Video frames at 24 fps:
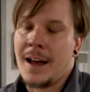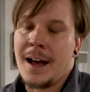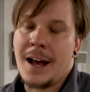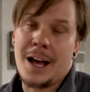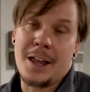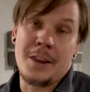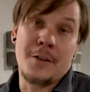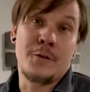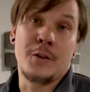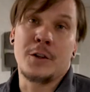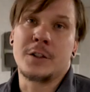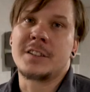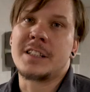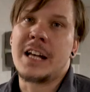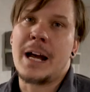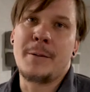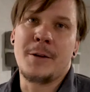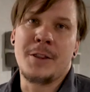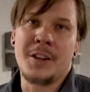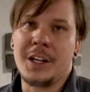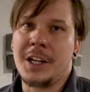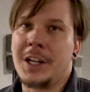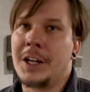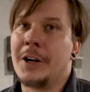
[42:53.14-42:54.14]
of
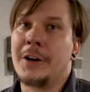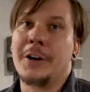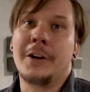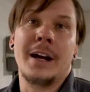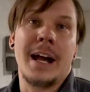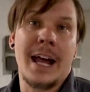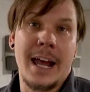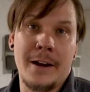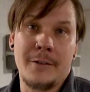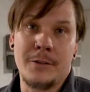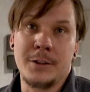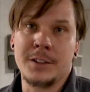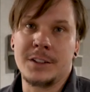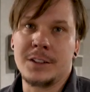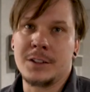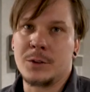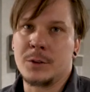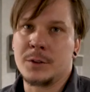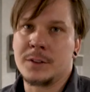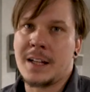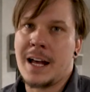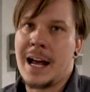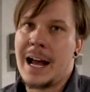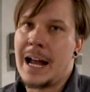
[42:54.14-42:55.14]
the year. Every
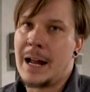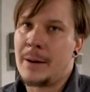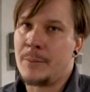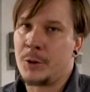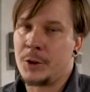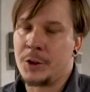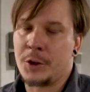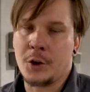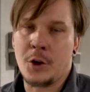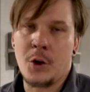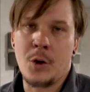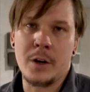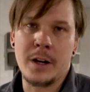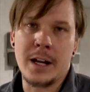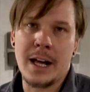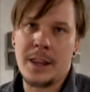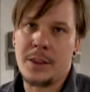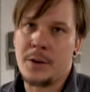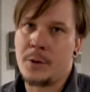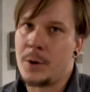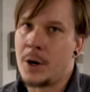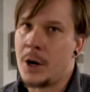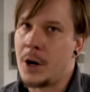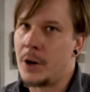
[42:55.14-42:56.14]
single time when you're going
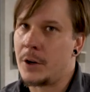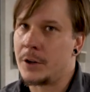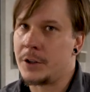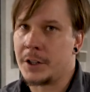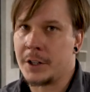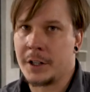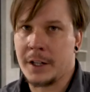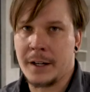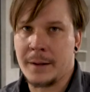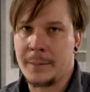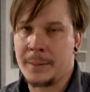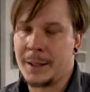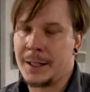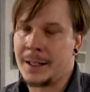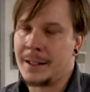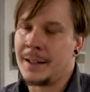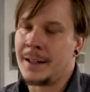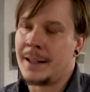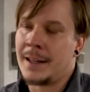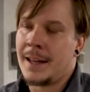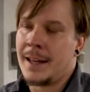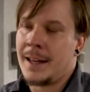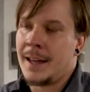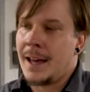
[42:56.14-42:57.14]
down the road, you're going to be
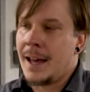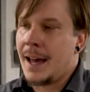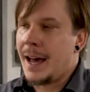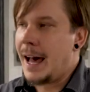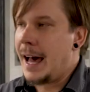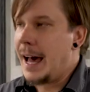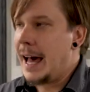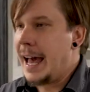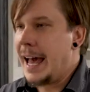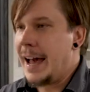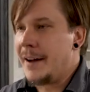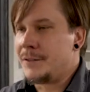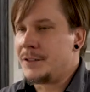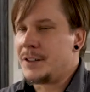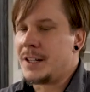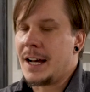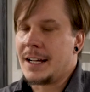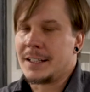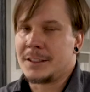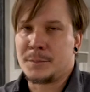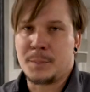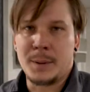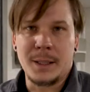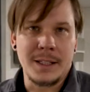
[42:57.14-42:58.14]
have
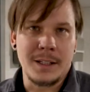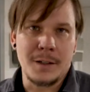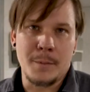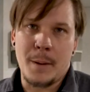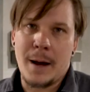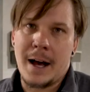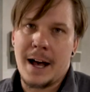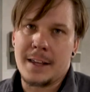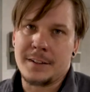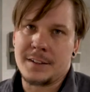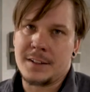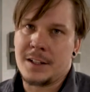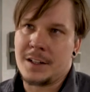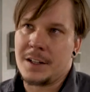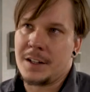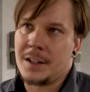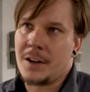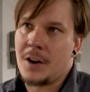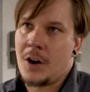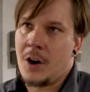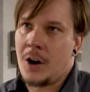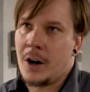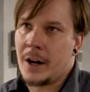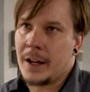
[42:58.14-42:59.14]
dust being
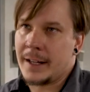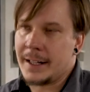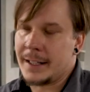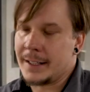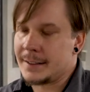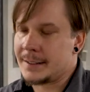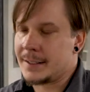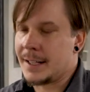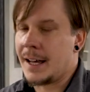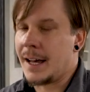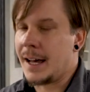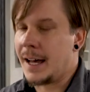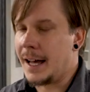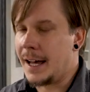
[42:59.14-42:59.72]
deposited on it,